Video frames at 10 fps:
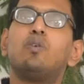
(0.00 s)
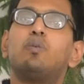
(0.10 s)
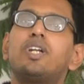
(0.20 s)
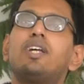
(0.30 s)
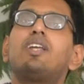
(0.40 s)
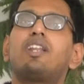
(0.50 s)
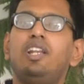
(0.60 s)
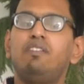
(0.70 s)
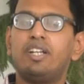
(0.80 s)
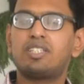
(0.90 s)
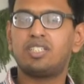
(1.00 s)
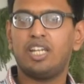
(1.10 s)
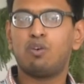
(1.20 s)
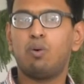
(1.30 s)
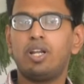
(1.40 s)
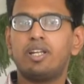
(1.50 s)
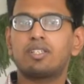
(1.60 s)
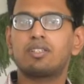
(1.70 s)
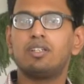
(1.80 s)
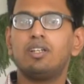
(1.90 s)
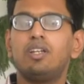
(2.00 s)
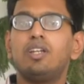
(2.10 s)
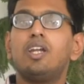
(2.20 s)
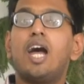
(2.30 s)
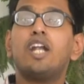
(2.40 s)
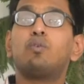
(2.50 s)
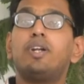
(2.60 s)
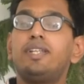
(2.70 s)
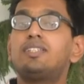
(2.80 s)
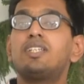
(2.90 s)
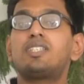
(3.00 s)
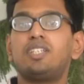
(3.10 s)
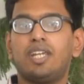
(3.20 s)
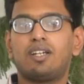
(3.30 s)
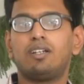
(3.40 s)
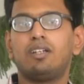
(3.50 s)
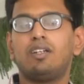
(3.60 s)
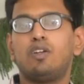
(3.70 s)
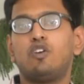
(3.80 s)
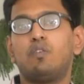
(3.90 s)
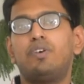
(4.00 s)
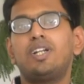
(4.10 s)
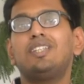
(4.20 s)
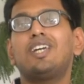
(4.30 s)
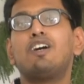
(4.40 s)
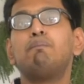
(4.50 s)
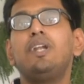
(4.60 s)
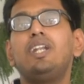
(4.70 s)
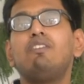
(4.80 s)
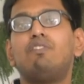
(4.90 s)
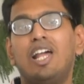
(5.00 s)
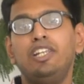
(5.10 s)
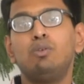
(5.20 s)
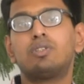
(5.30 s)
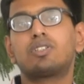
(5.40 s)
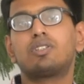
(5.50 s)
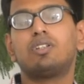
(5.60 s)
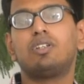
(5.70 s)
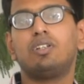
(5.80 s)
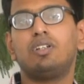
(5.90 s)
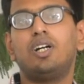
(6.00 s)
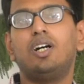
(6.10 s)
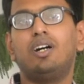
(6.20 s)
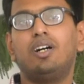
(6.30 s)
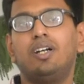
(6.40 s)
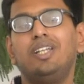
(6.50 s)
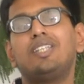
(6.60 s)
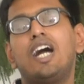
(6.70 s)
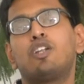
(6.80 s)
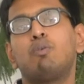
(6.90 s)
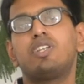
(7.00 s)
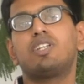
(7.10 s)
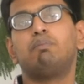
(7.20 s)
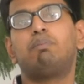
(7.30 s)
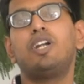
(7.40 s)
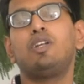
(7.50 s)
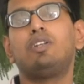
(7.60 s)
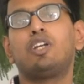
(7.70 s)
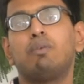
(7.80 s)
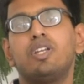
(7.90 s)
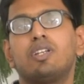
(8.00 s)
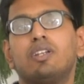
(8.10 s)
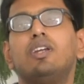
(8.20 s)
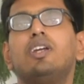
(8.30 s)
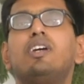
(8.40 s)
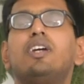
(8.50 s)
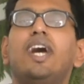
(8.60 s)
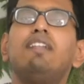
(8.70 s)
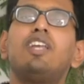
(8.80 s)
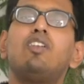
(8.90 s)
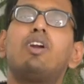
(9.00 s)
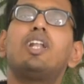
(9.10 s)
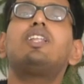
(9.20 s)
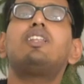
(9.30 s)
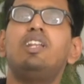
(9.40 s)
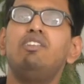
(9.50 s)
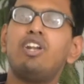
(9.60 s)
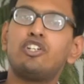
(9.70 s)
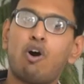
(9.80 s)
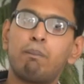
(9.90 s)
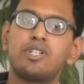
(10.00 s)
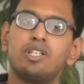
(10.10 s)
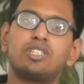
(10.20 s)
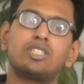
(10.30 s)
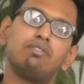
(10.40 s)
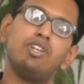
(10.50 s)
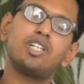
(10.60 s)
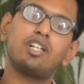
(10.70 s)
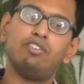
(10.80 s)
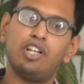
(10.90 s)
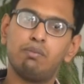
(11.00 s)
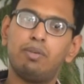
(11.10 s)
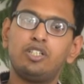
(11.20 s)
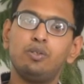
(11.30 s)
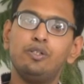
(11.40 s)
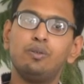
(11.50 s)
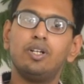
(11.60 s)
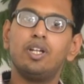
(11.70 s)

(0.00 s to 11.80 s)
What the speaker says: what are the relevant stakeholders, and what is their stake, what are the competing values in that question, particular question, and then what are the relevant options which are available to you,